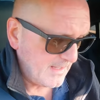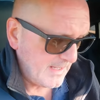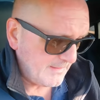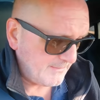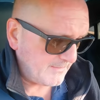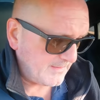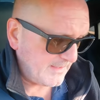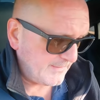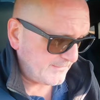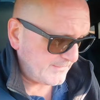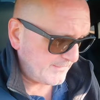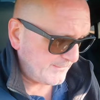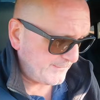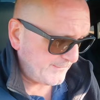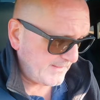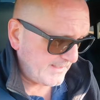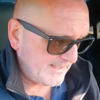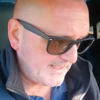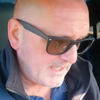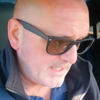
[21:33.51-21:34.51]
I'm gonna have to
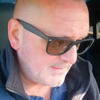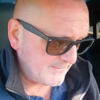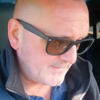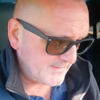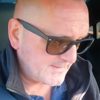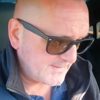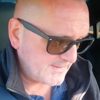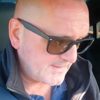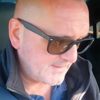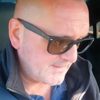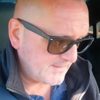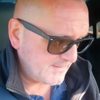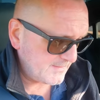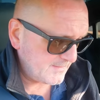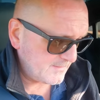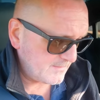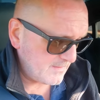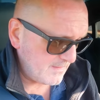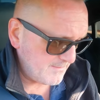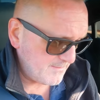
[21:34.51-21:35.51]
flick over
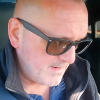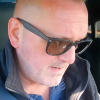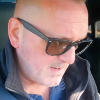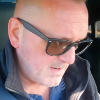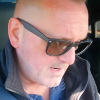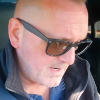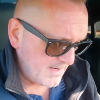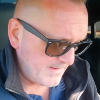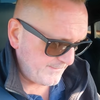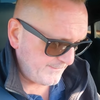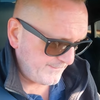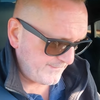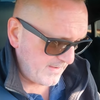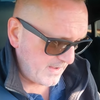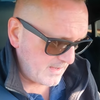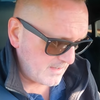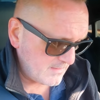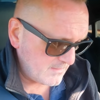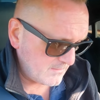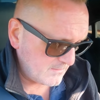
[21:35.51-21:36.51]
to my
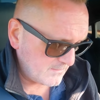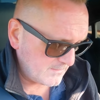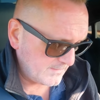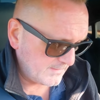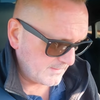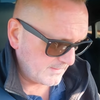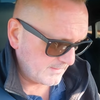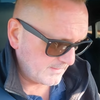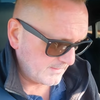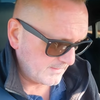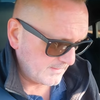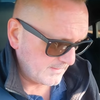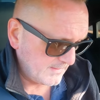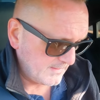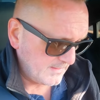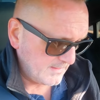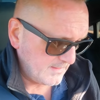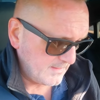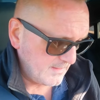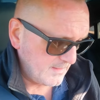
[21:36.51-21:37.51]
phone
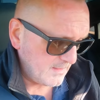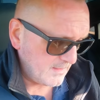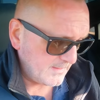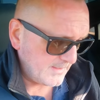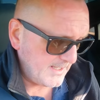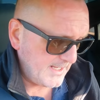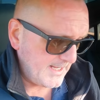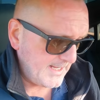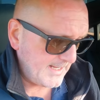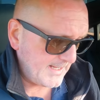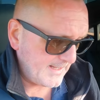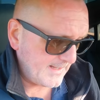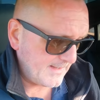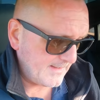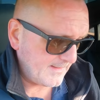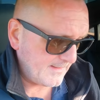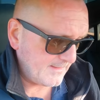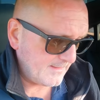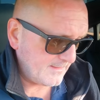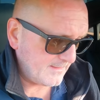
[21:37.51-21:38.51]
on
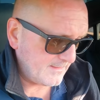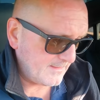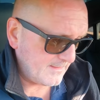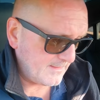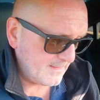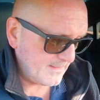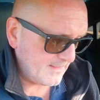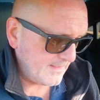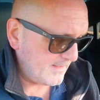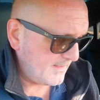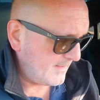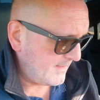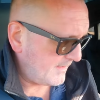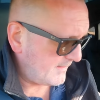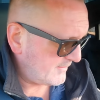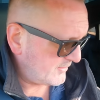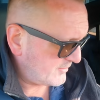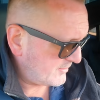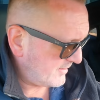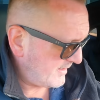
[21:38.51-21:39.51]
here
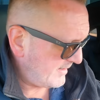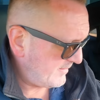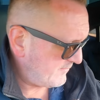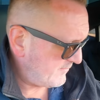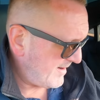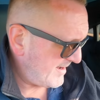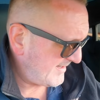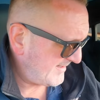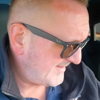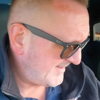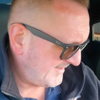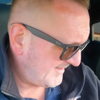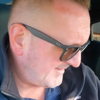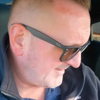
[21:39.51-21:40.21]
and try and rest it